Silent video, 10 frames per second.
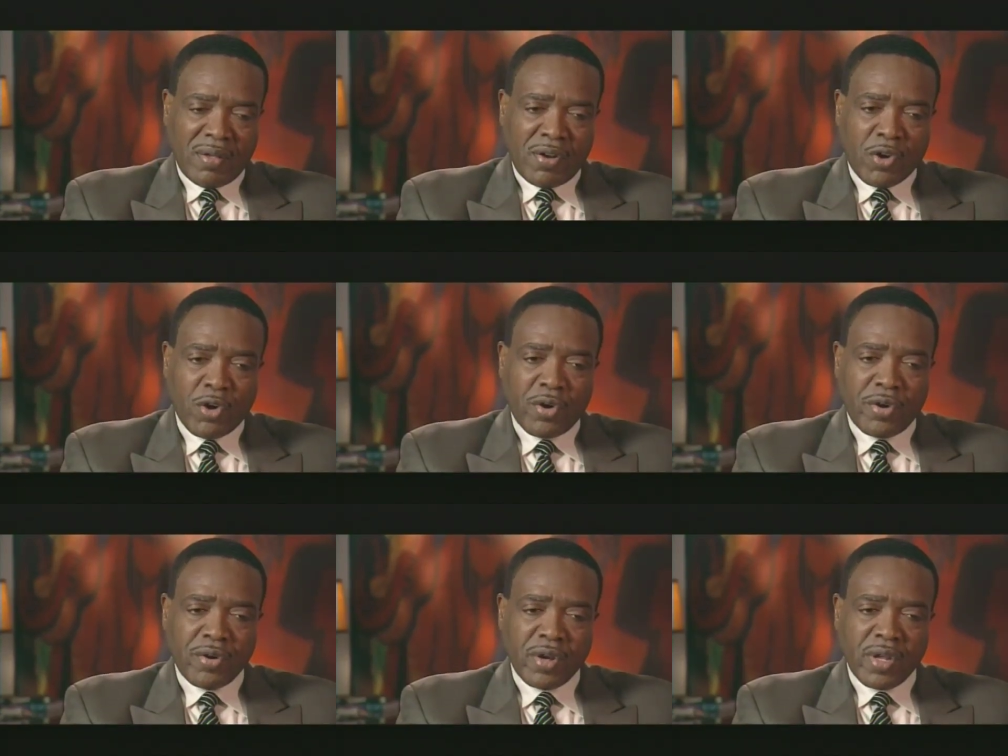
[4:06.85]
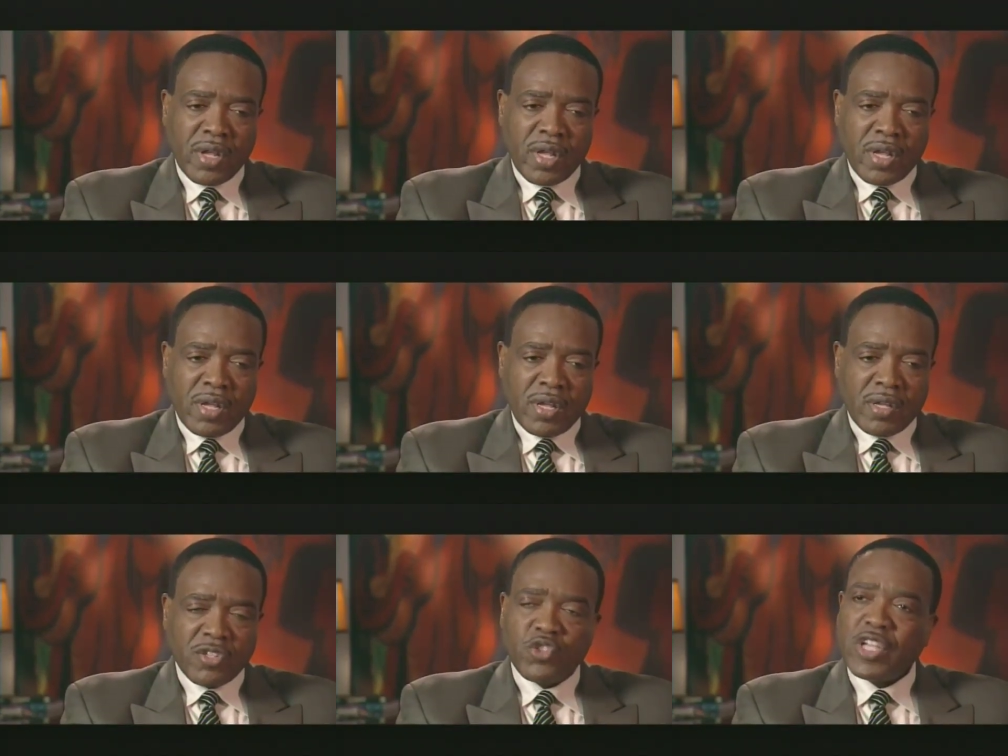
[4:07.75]
her
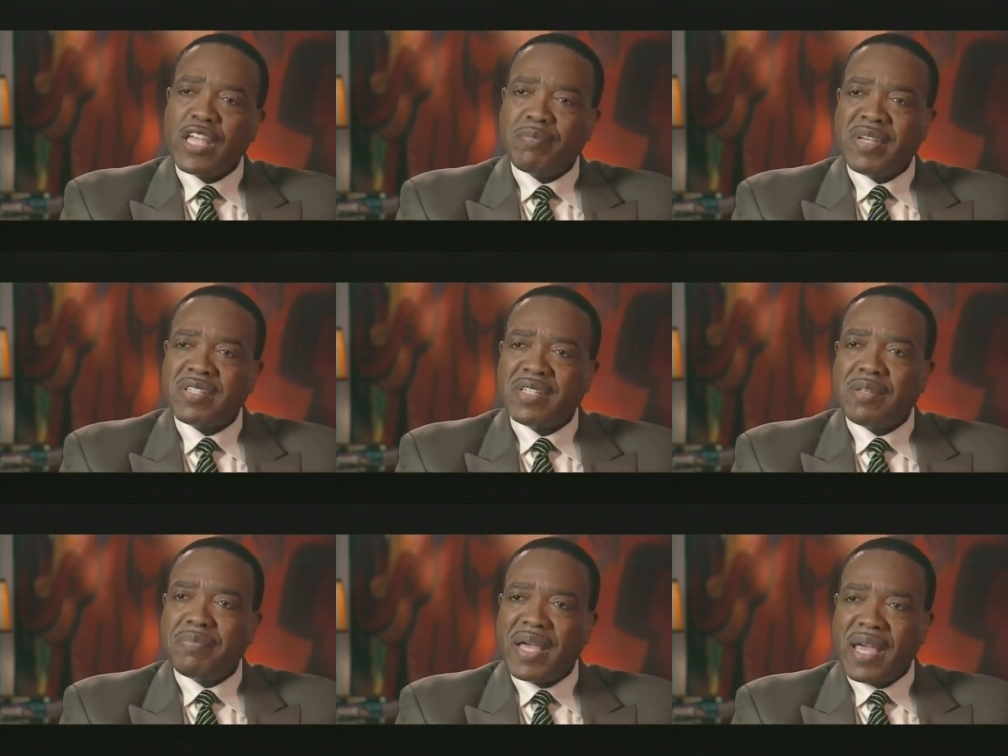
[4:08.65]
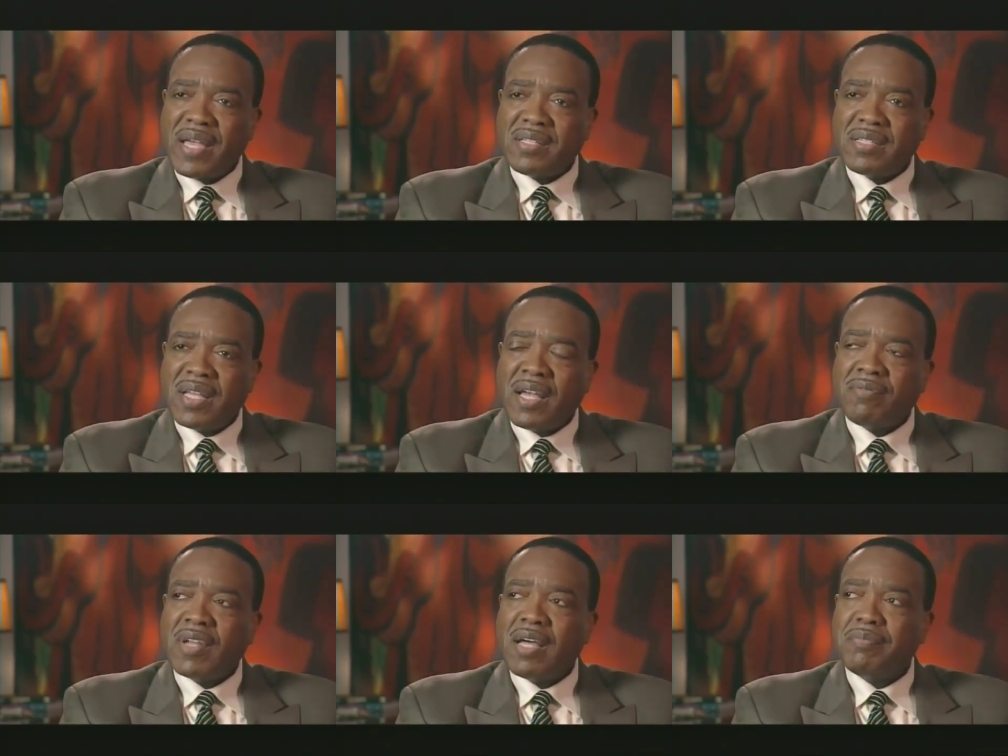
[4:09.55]
statements in the past
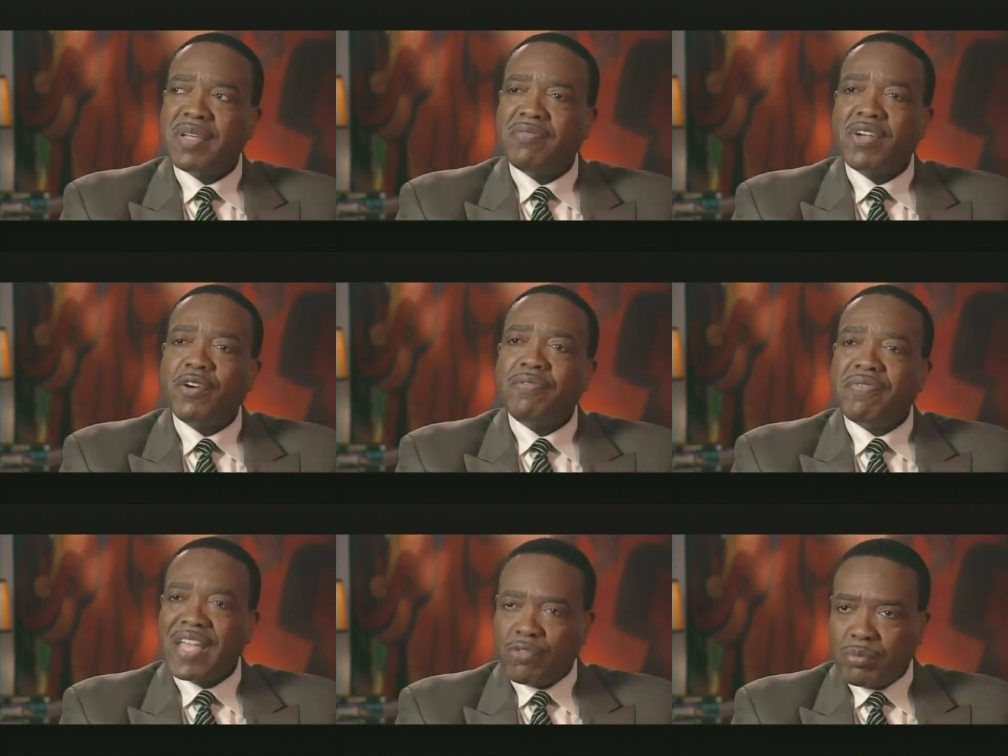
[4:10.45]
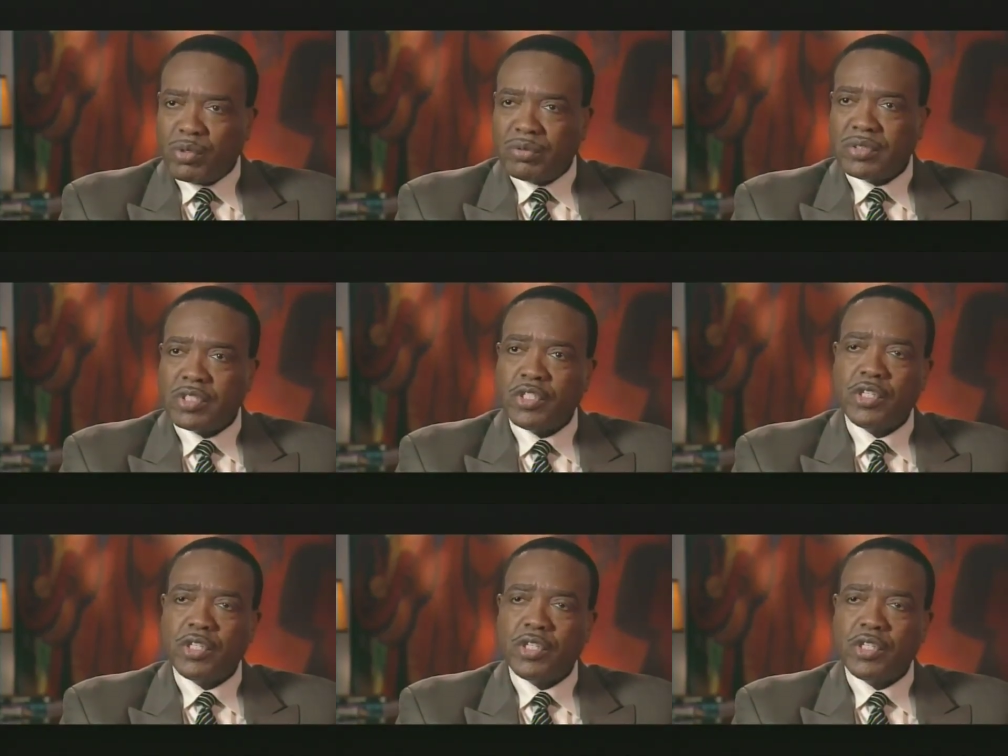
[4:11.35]
have not been very favorable to